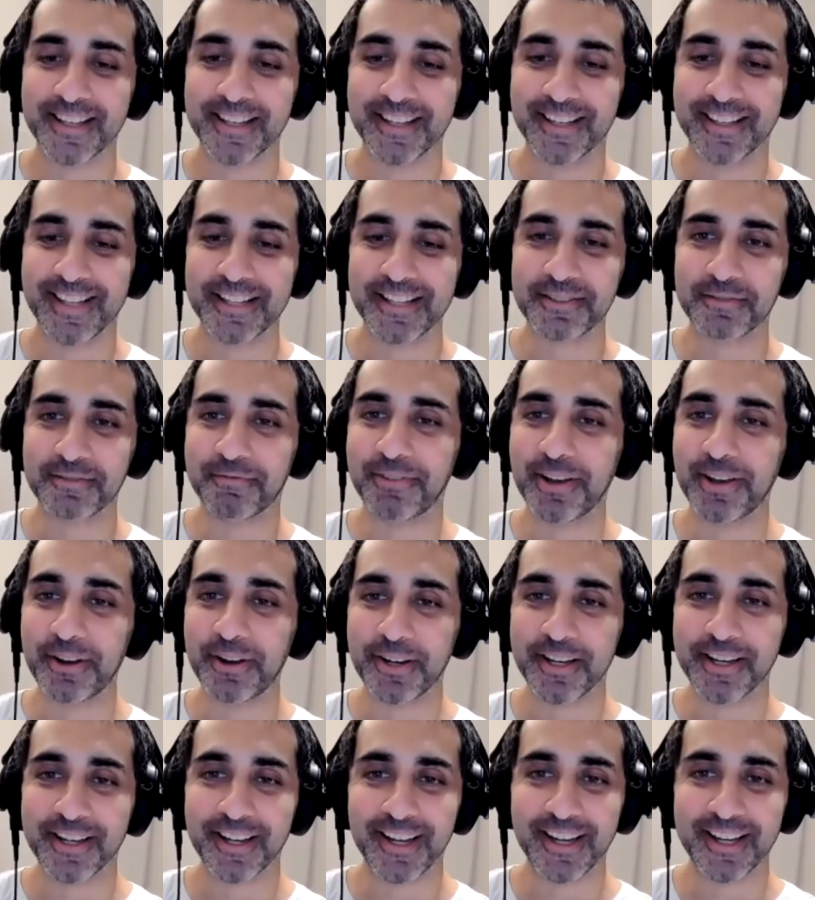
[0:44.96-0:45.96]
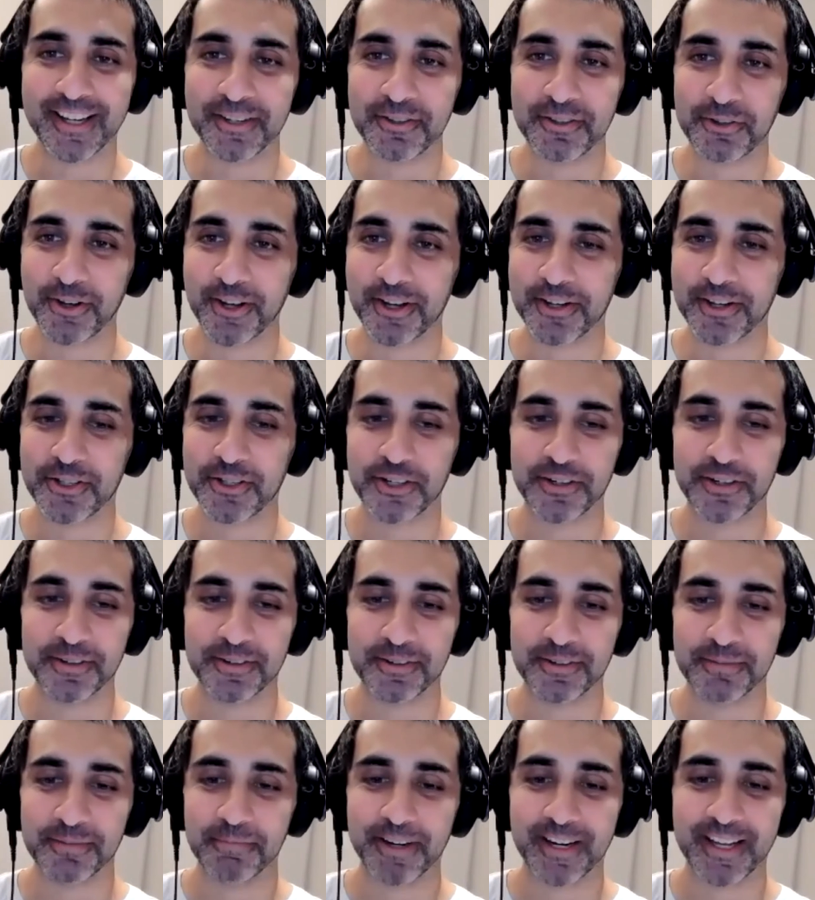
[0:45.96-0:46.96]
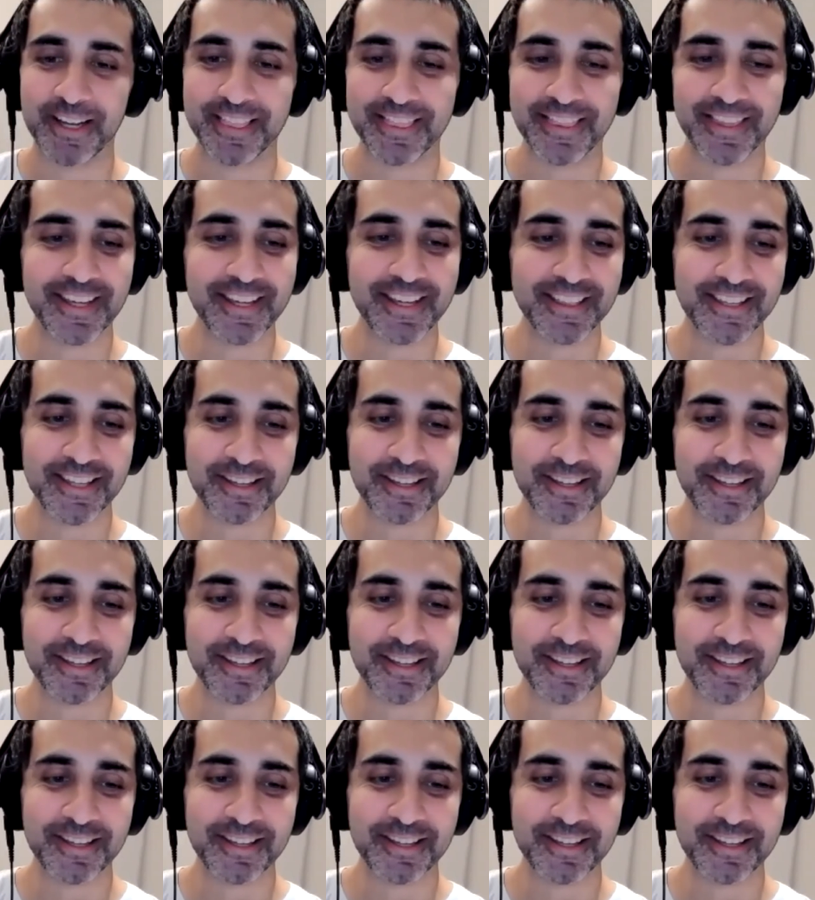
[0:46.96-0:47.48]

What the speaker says: that's a very kind introduction, but I think that